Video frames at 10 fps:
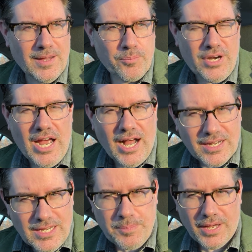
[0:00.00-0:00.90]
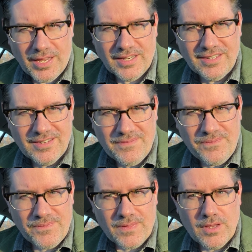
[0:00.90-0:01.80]
preoccupied
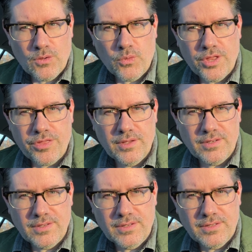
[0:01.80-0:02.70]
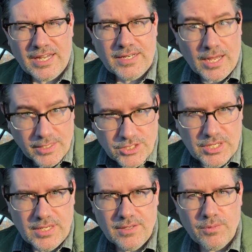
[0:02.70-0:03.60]
with
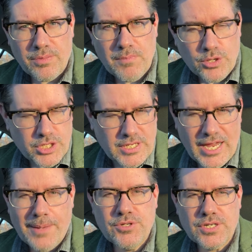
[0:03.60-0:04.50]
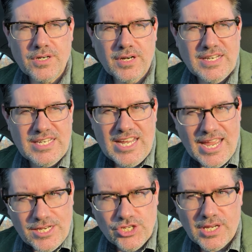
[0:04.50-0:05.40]
technology, with motion capture and
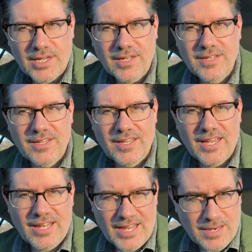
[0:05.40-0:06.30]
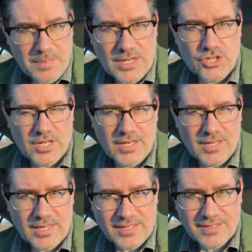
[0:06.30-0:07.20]
de-aging and animation
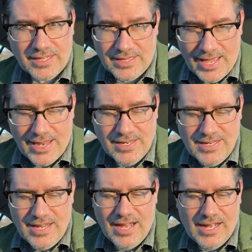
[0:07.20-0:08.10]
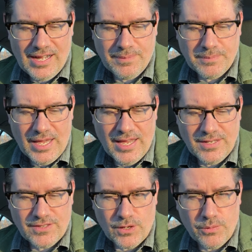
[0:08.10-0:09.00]
and things like that.
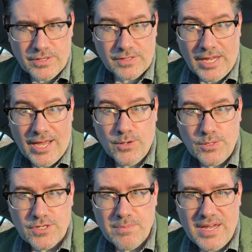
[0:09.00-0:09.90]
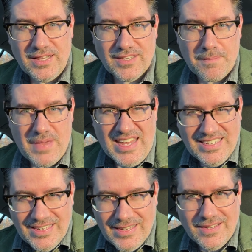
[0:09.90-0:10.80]
And so this guy who used to make these
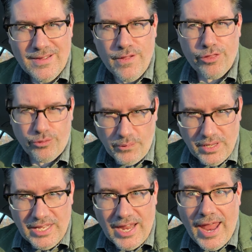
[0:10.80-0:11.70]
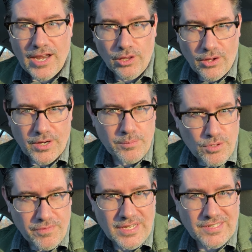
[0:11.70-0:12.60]
amazing, thrilling analog
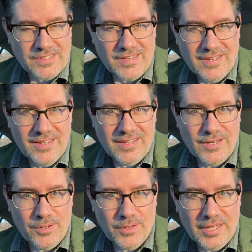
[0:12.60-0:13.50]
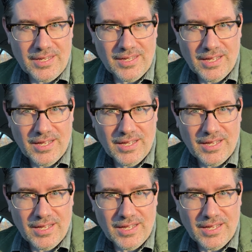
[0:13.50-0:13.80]
movies, like